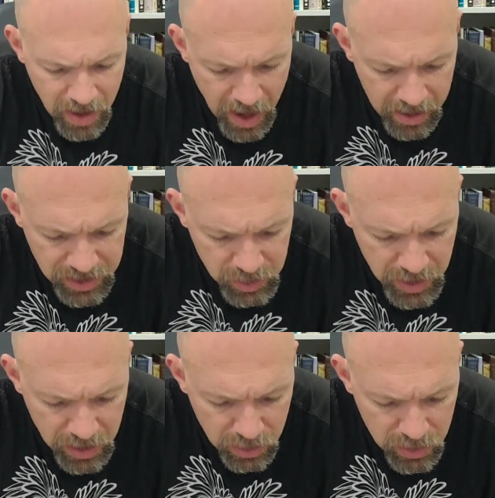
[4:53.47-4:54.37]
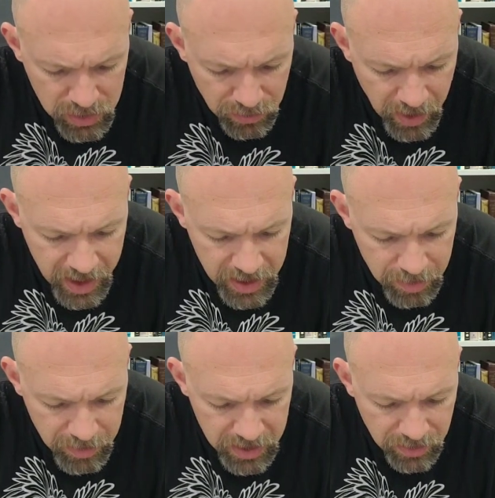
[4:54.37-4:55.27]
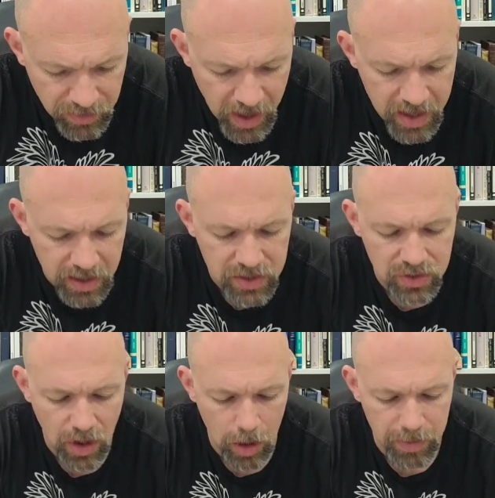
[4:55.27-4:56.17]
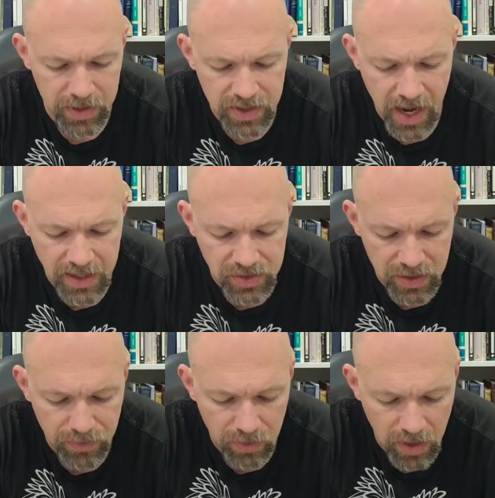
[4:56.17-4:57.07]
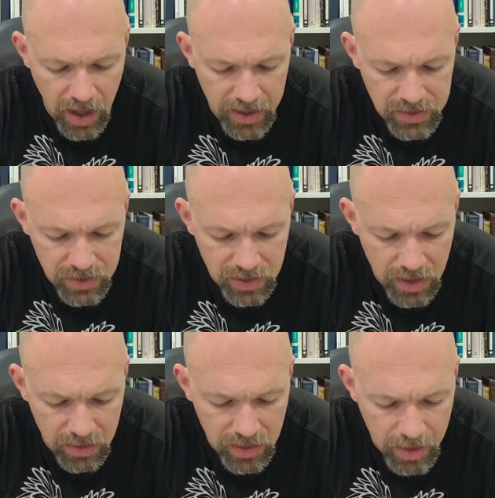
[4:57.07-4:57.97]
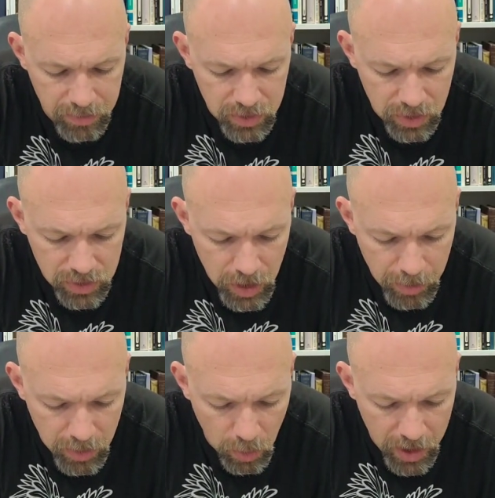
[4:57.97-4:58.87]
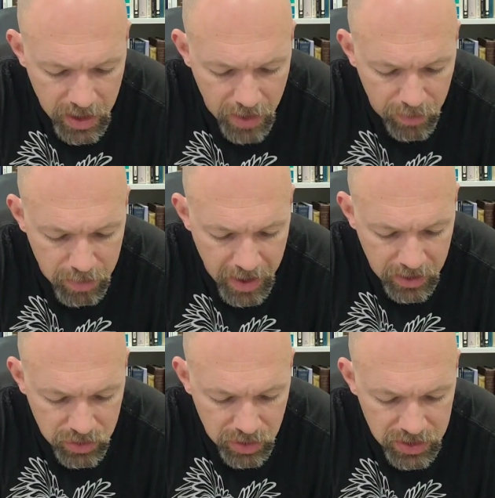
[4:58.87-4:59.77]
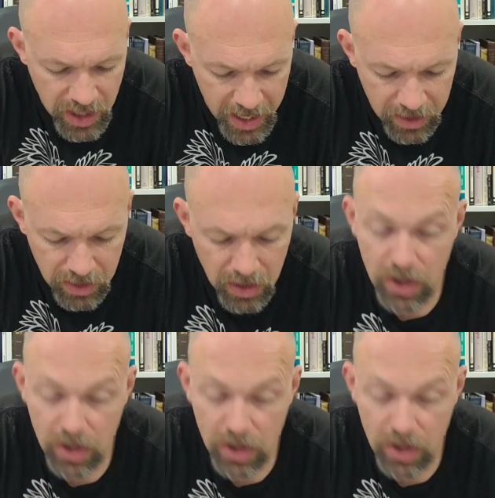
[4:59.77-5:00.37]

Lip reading: And it says, when they crucified him, they divided his garments, casting for lots them to determine what every man should take.